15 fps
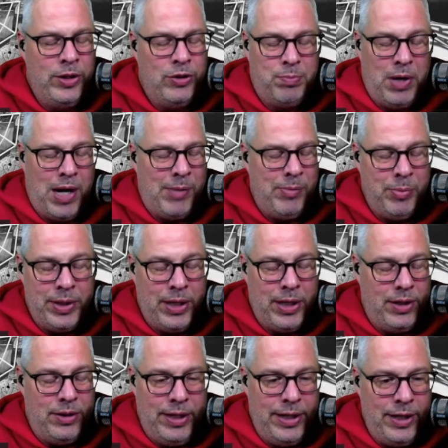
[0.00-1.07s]
probably
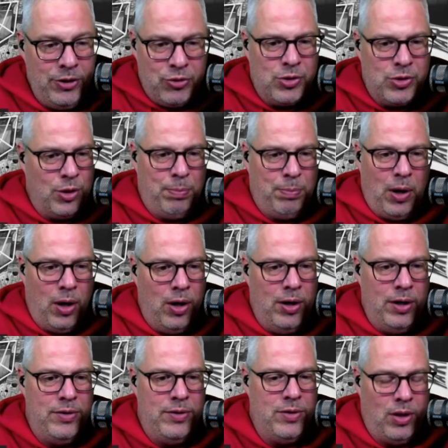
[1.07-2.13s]
an integral
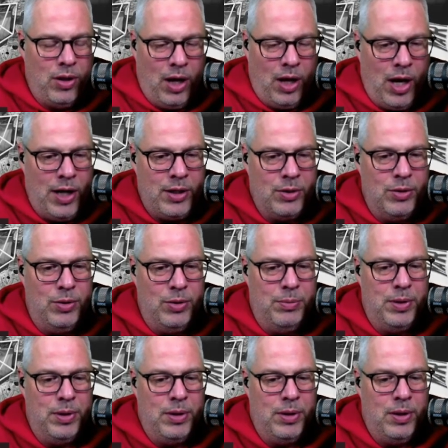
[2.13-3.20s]
part in the locker room.
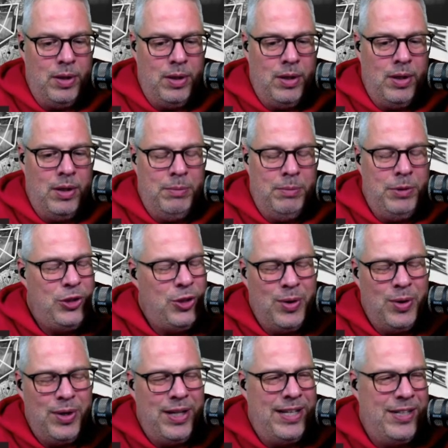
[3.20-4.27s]
But you know
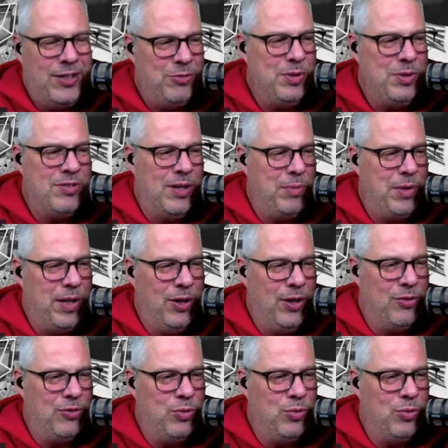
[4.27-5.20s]
what? That tells me something else. When